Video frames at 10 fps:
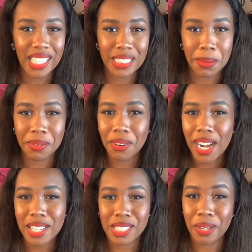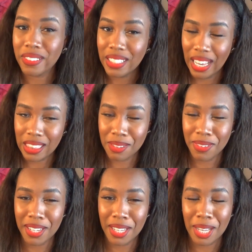So before I totally end the
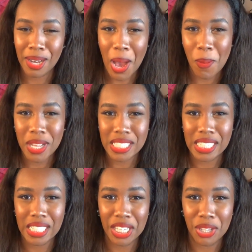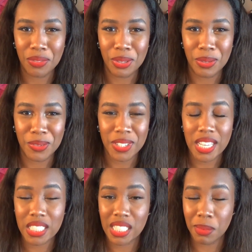video, I want to give you
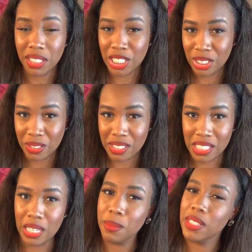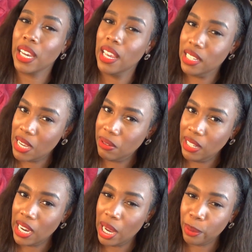some additional tips that could
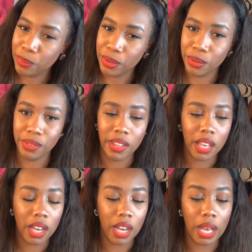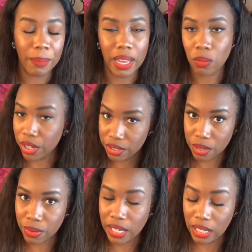definitely help you in rocking
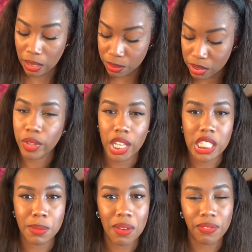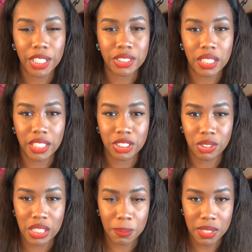your red lips. So my first
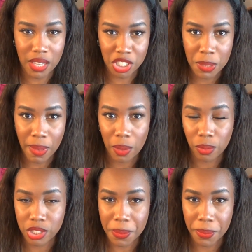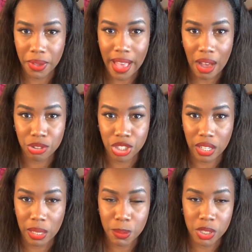additional tip is that you might want to mute out your
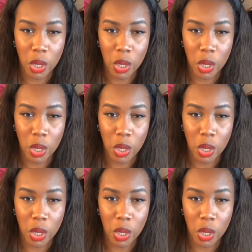lips.